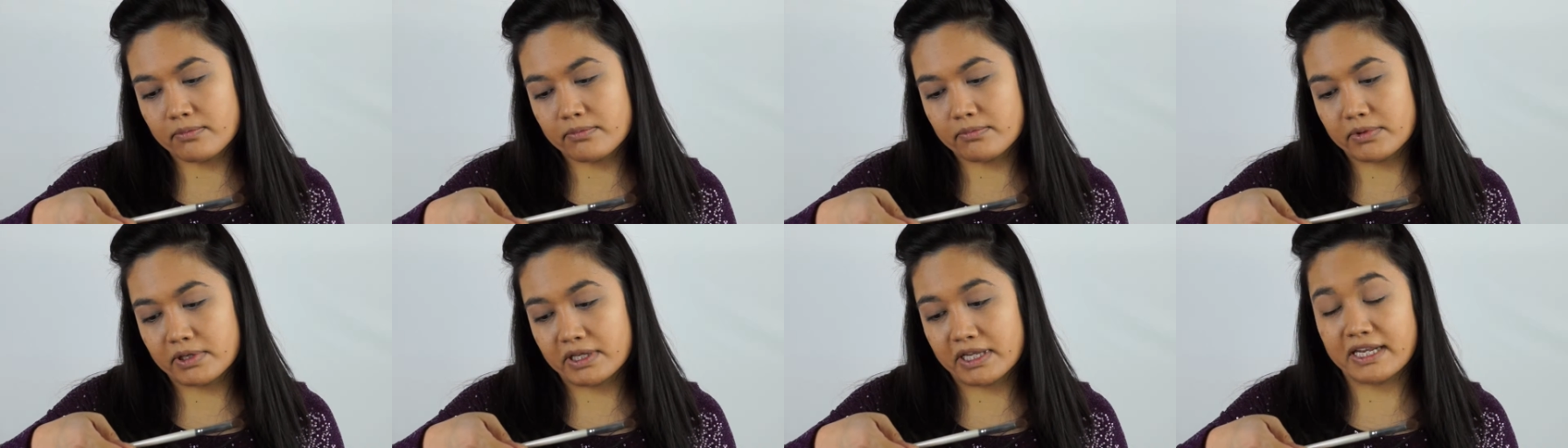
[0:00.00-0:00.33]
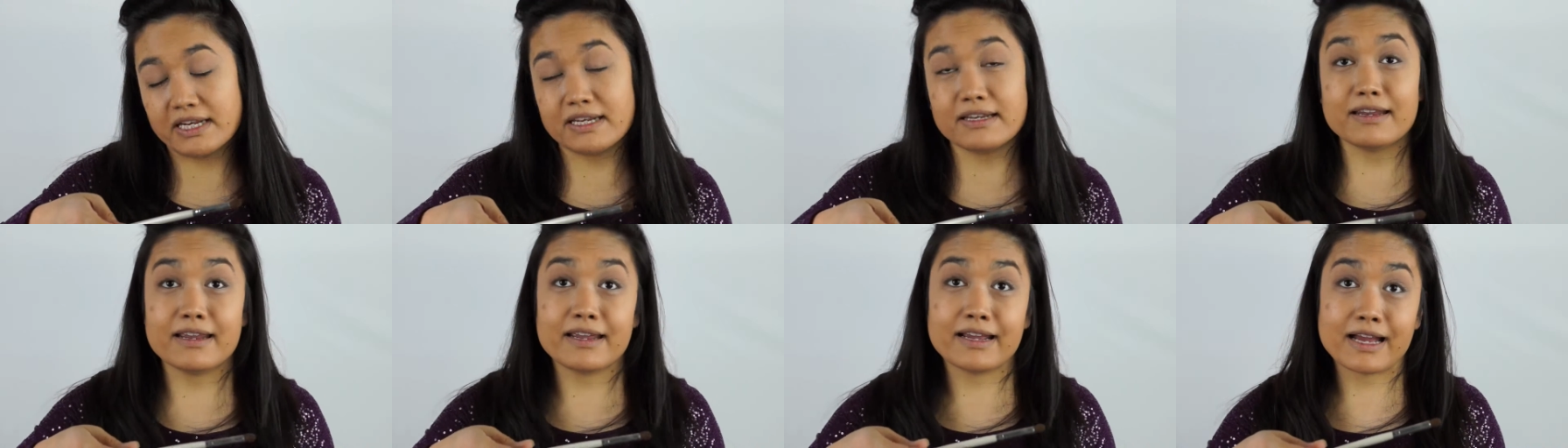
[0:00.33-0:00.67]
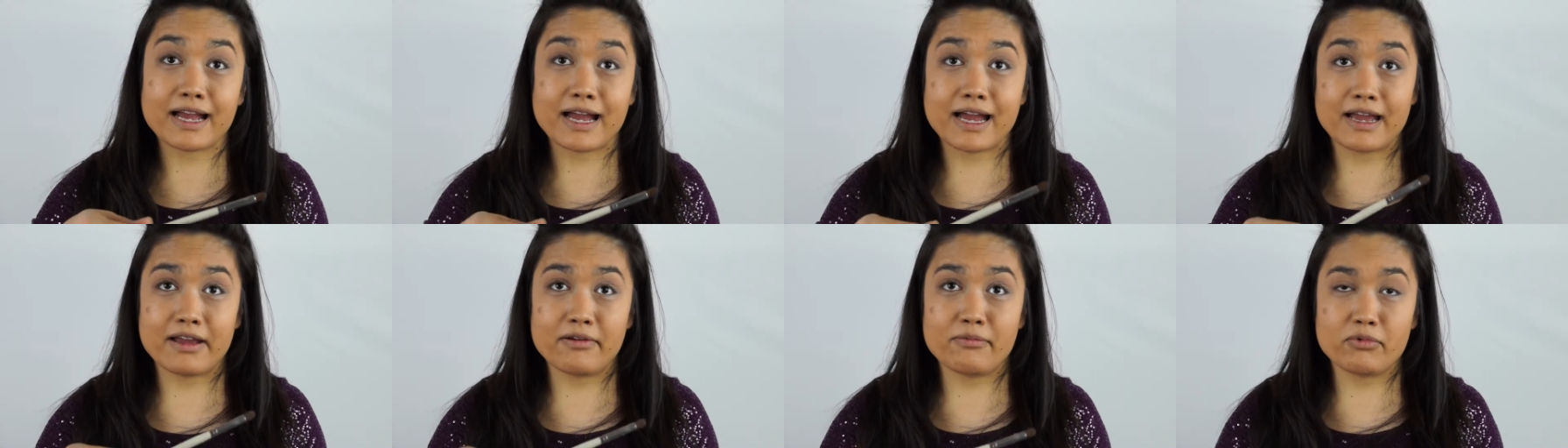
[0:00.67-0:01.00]
blending
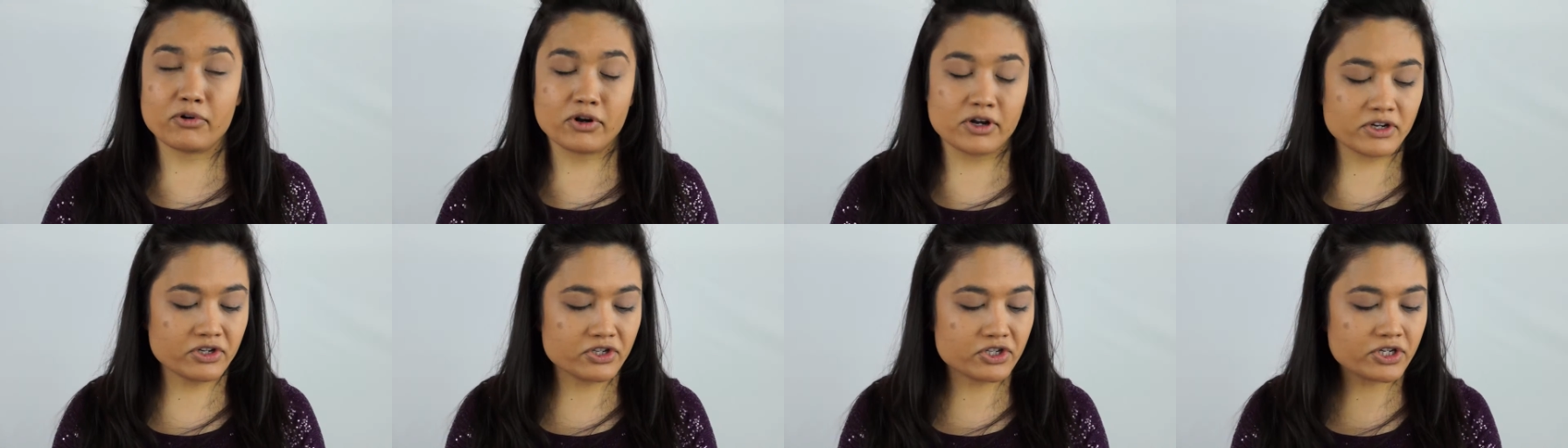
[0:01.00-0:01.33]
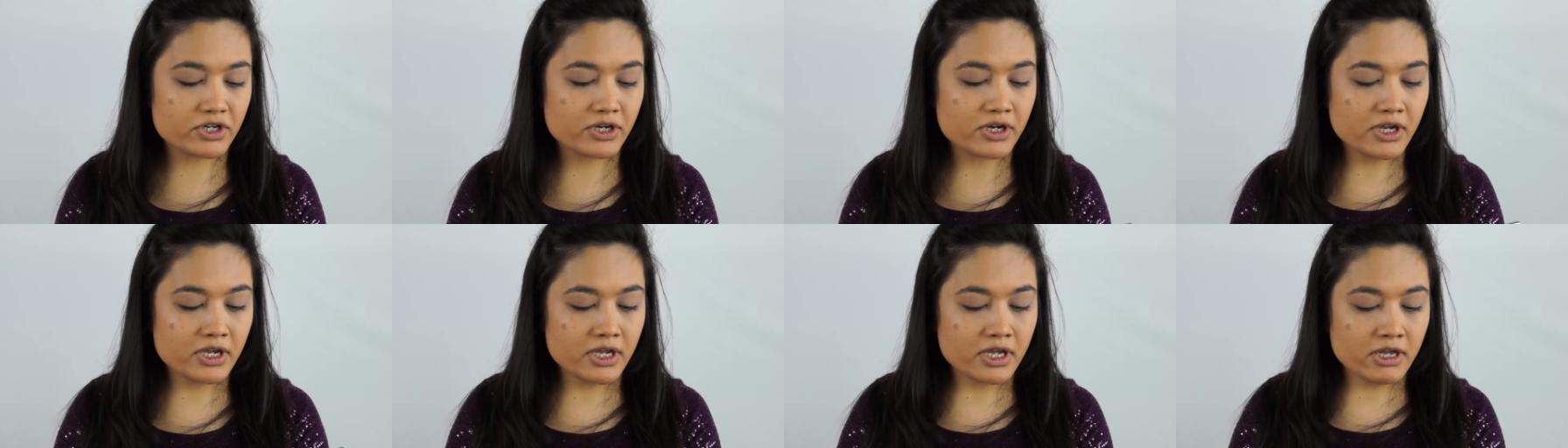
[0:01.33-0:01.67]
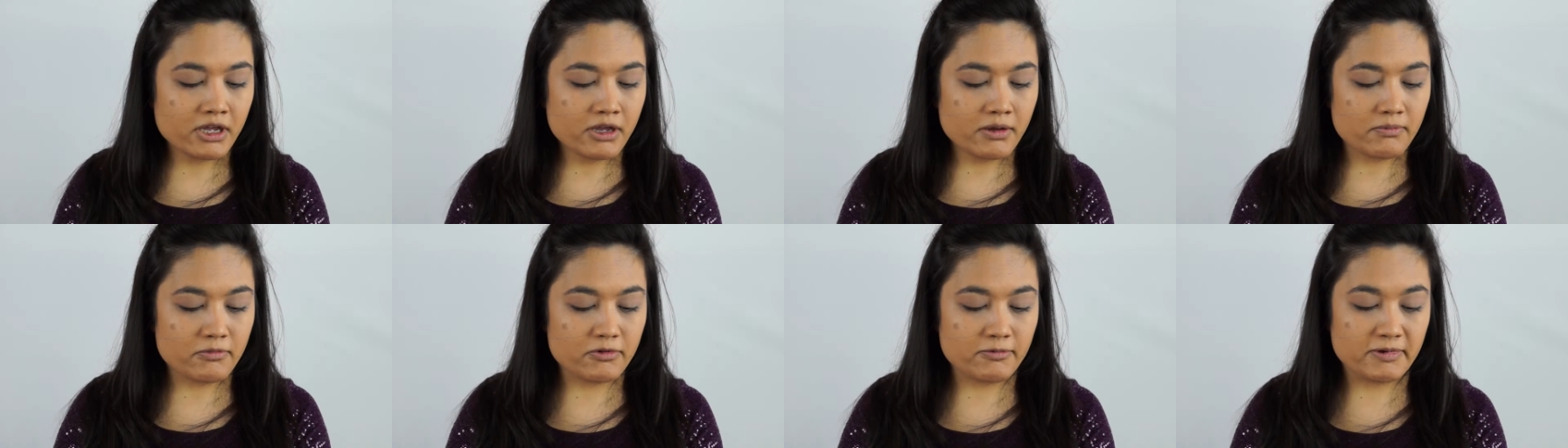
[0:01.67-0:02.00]
eye brush.
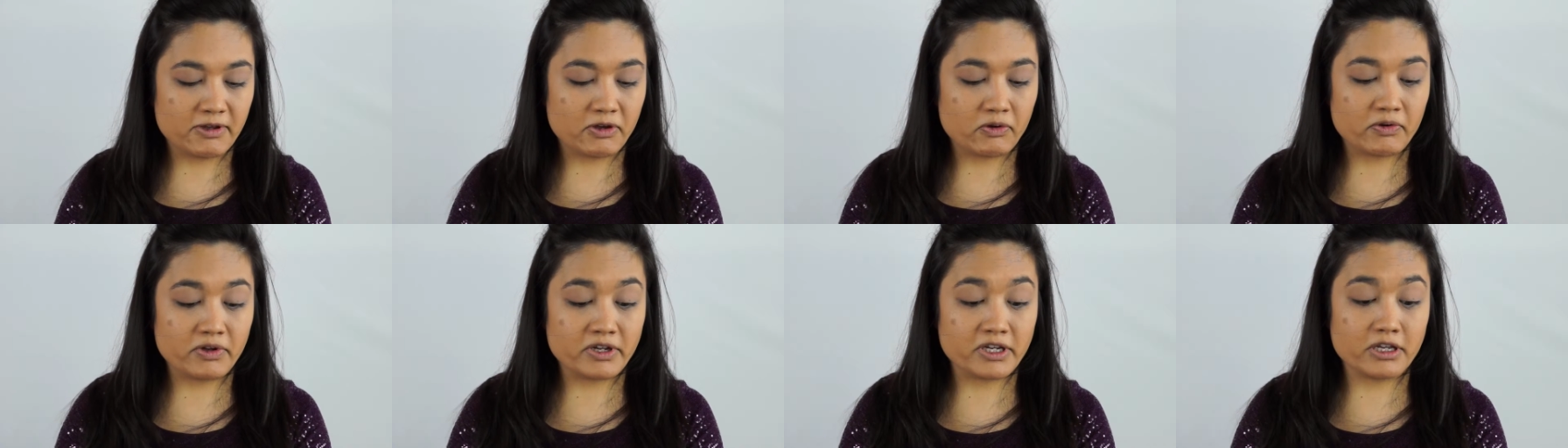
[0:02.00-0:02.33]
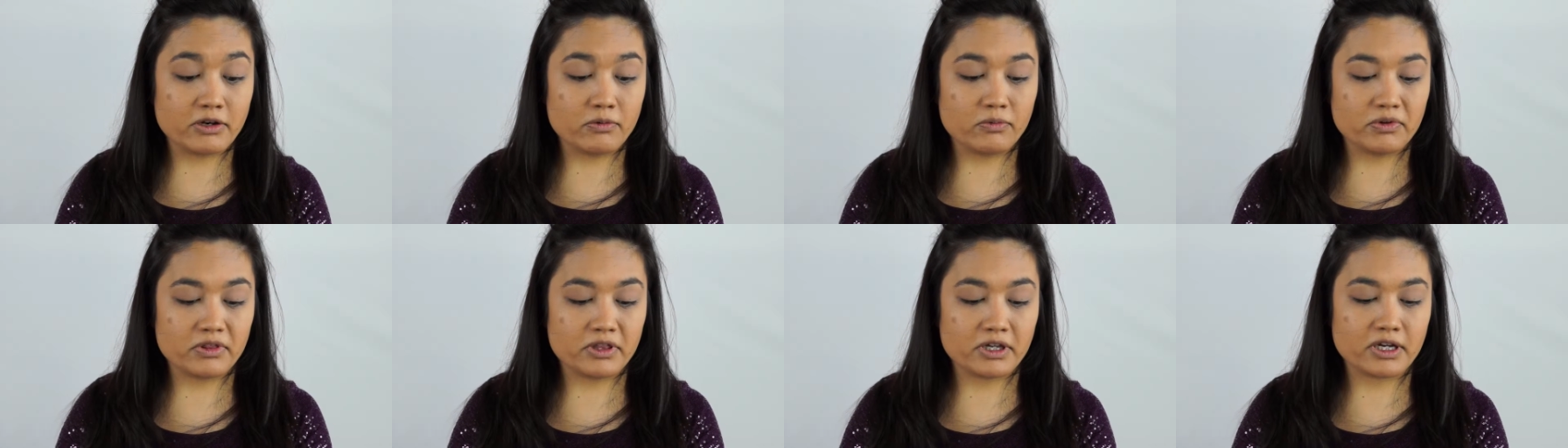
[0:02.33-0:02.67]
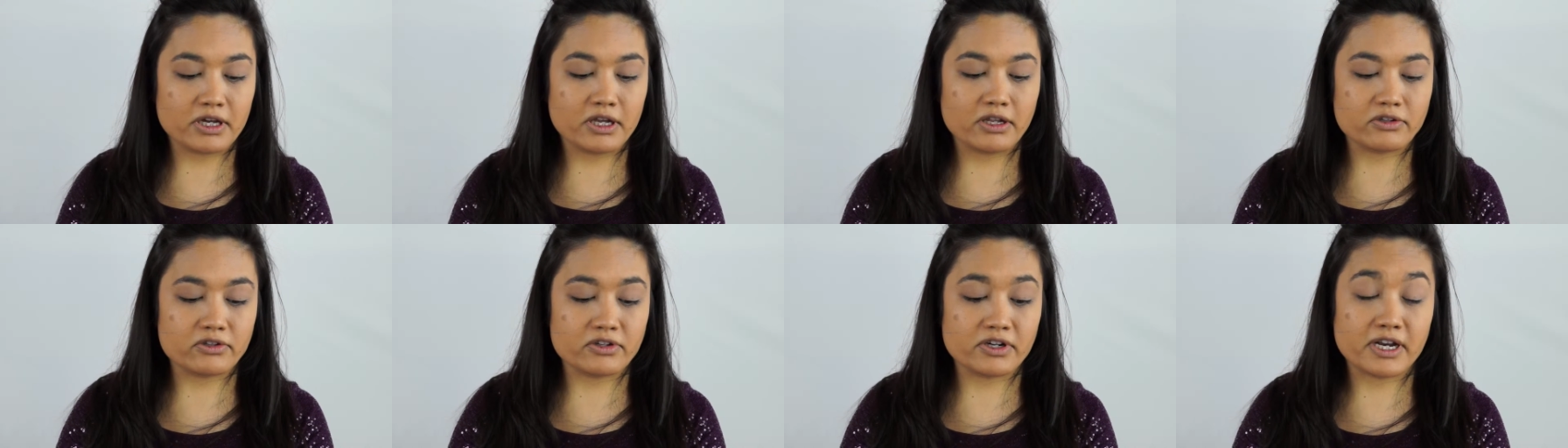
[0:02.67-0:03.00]
I'm going to be going in with the
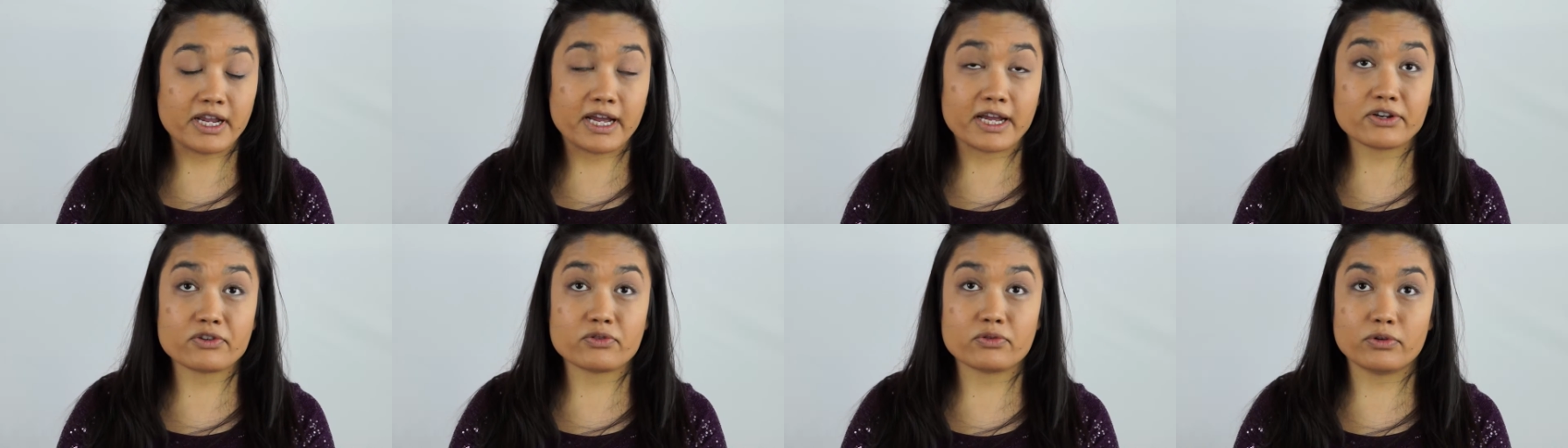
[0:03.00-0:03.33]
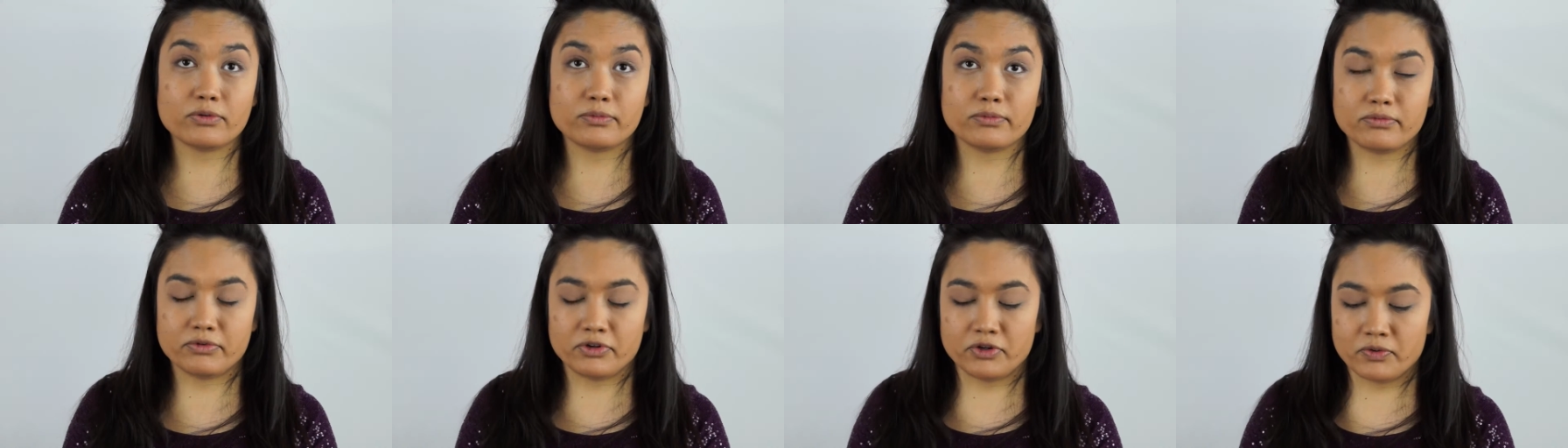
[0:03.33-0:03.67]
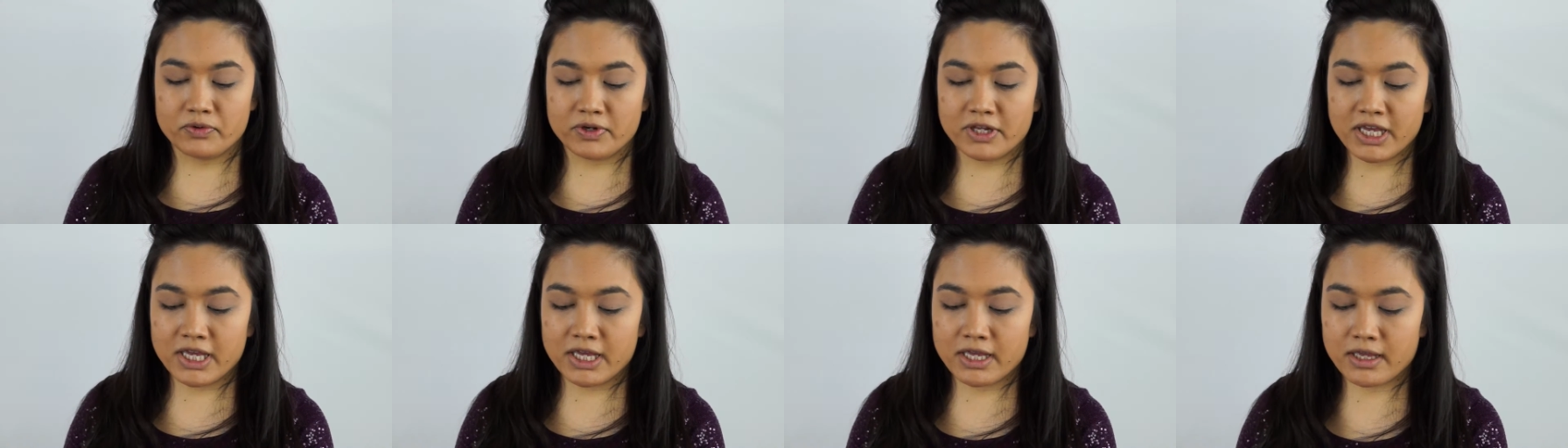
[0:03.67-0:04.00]
color Natural
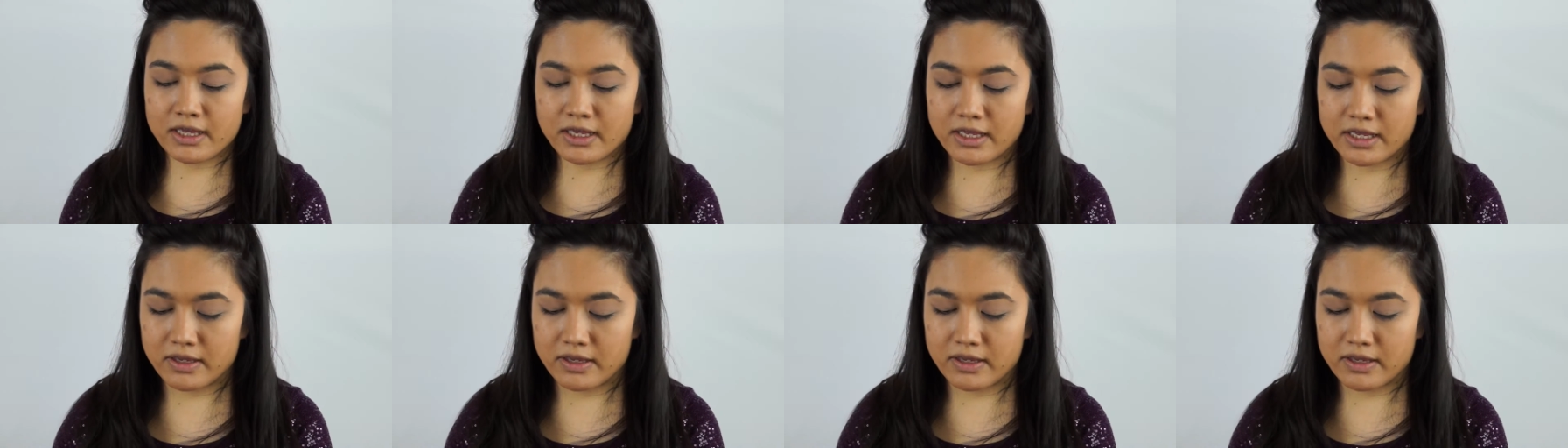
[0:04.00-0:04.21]
Beauty